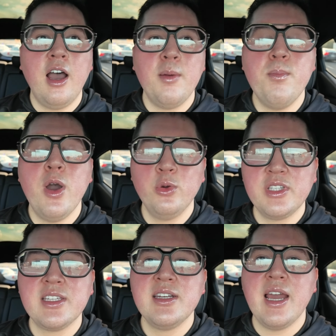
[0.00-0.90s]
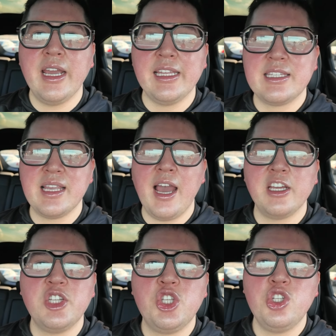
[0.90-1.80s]
most nights I
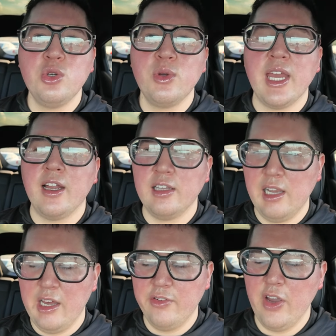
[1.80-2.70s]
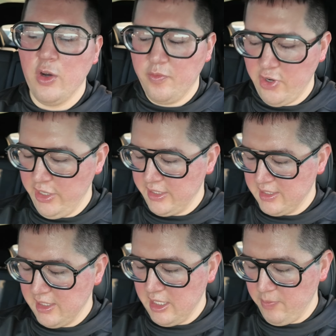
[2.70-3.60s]
do get a lot of help falling
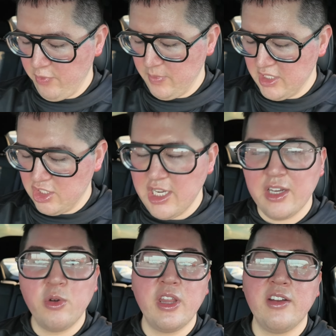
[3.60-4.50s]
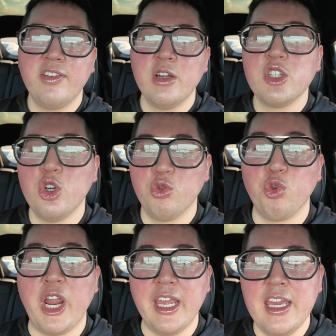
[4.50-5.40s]
asleep from this channel that I found called
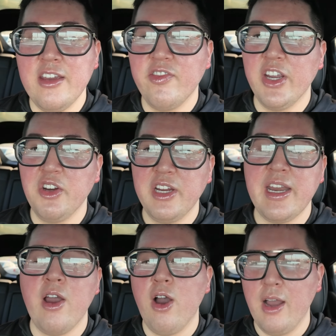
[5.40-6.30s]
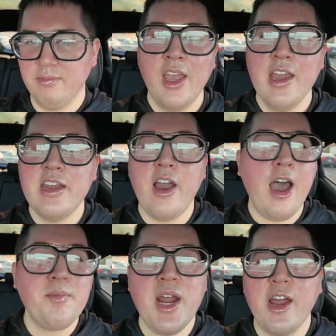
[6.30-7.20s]
Reiki Fairy. Now
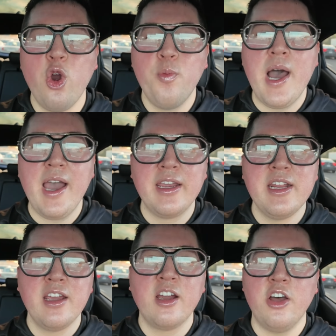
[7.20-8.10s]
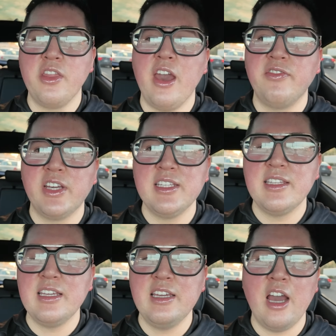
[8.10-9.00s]
I'm not opining on the
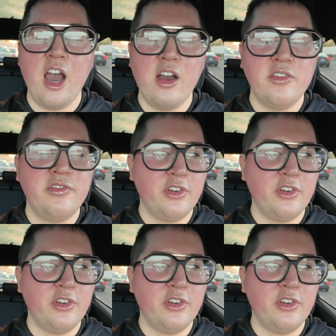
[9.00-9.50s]
efficacy of